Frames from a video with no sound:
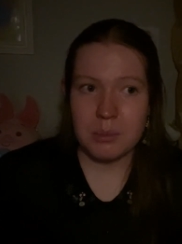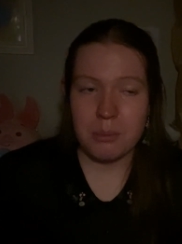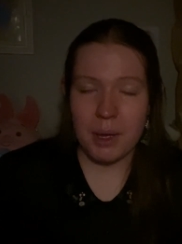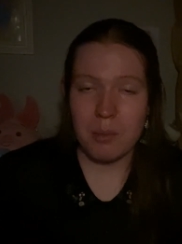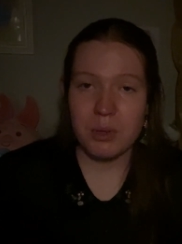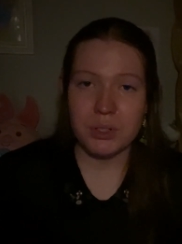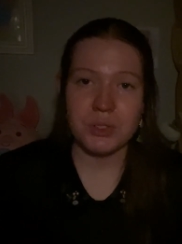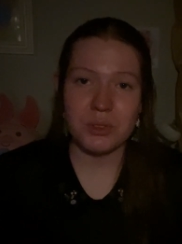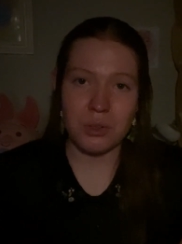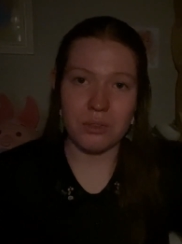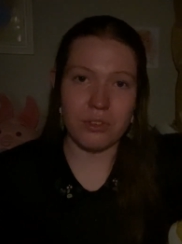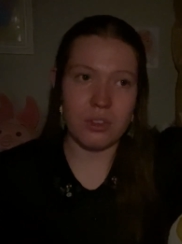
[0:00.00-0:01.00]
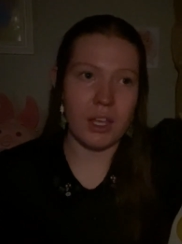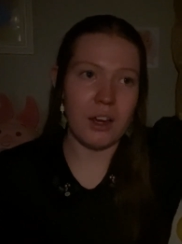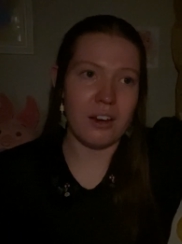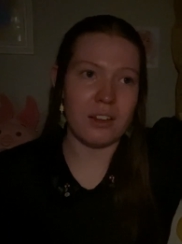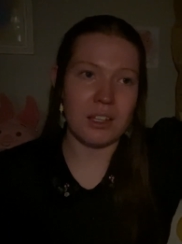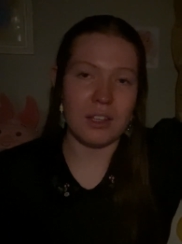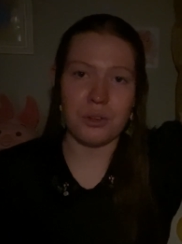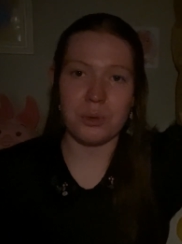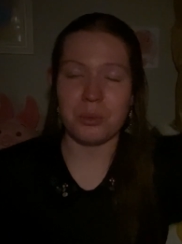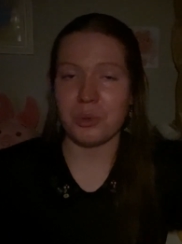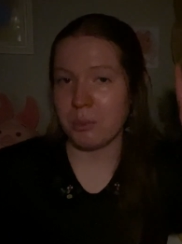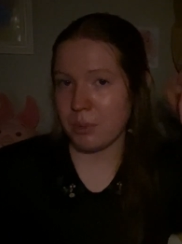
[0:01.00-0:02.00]
My books are over there in the other
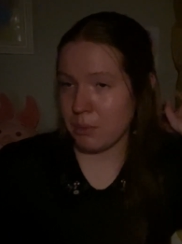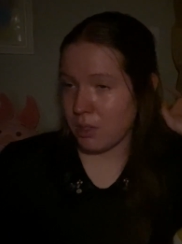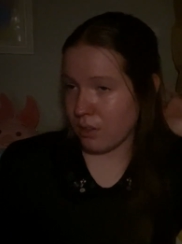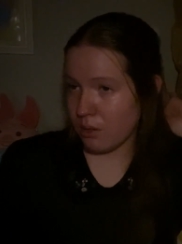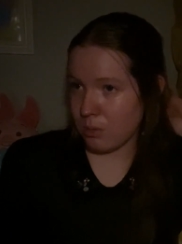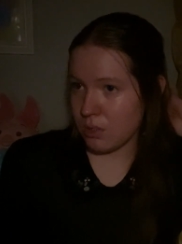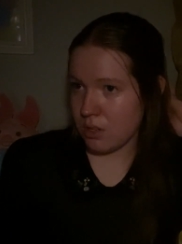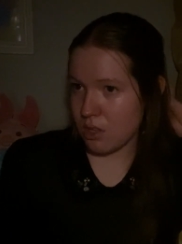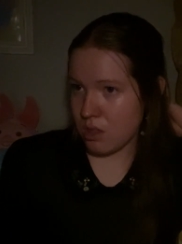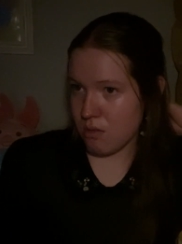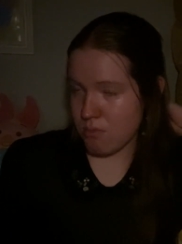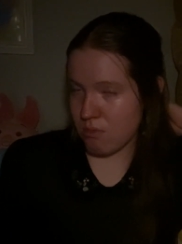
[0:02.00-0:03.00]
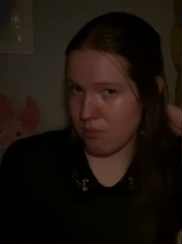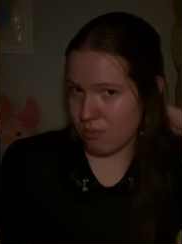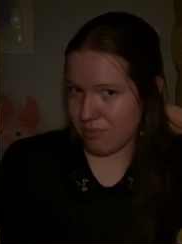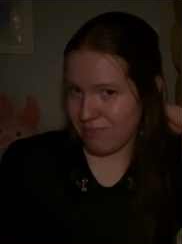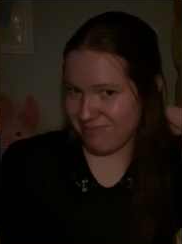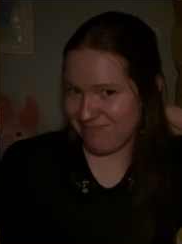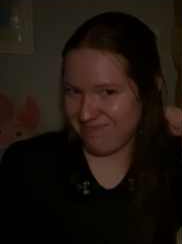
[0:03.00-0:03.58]
room. I'm not going to get them.